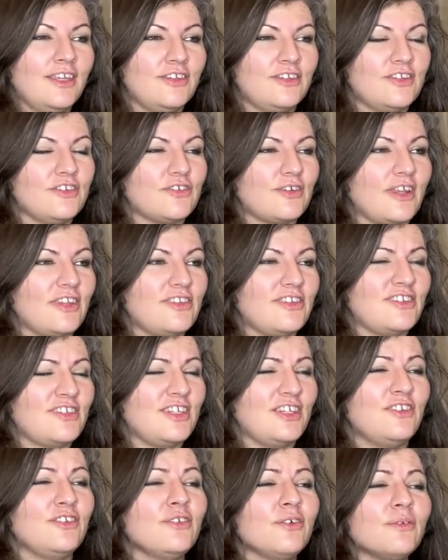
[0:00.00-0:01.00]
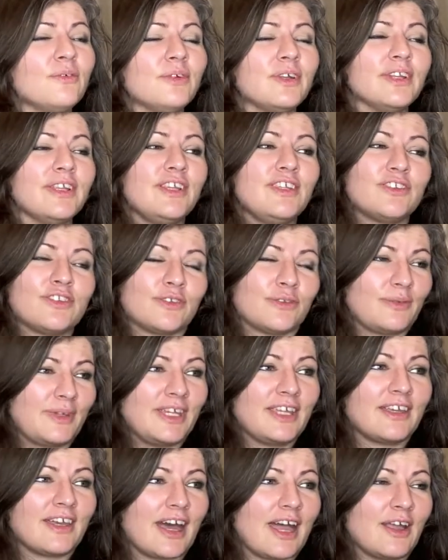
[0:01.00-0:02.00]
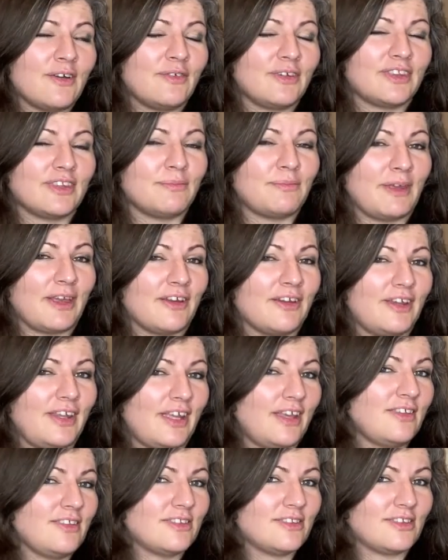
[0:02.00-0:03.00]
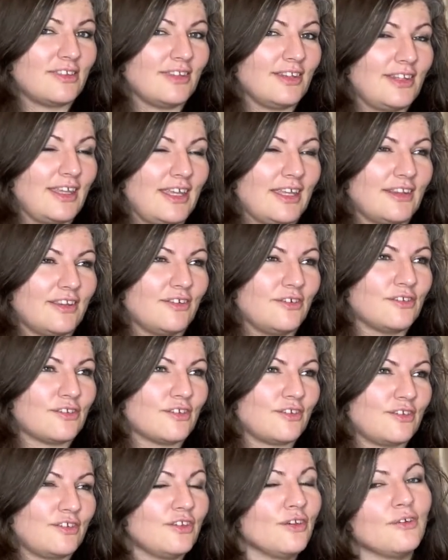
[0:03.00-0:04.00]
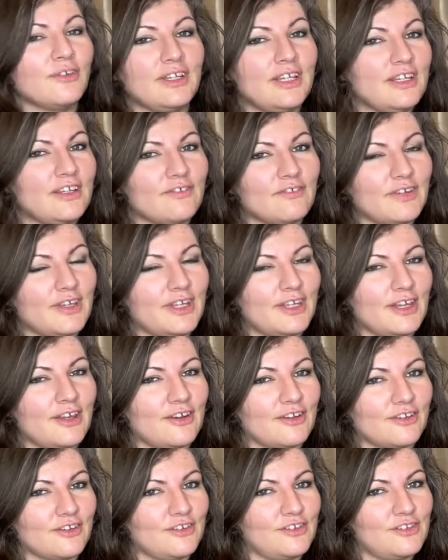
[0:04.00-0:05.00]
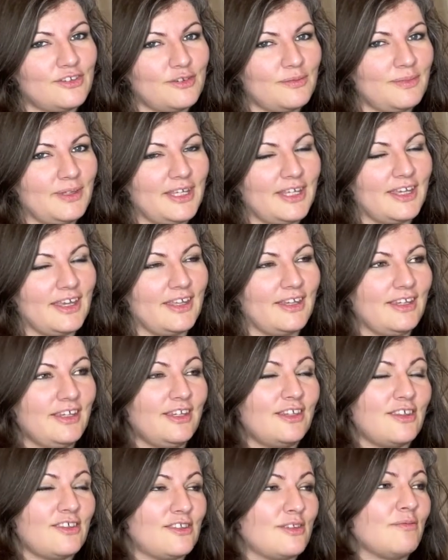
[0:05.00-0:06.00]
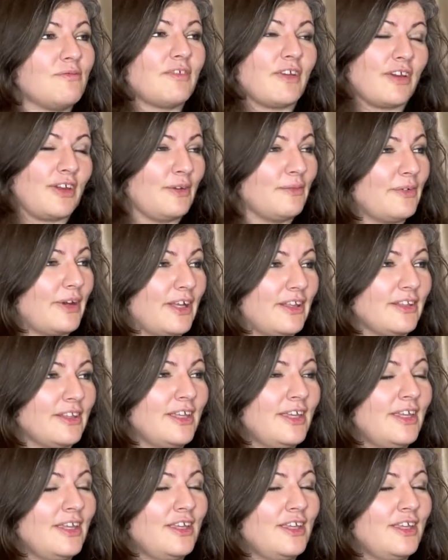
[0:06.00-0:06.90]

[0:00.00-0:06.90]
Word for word: to transitioning to a really sweet guy with the Baroness, like those are totally different characters to me, and he does them very well.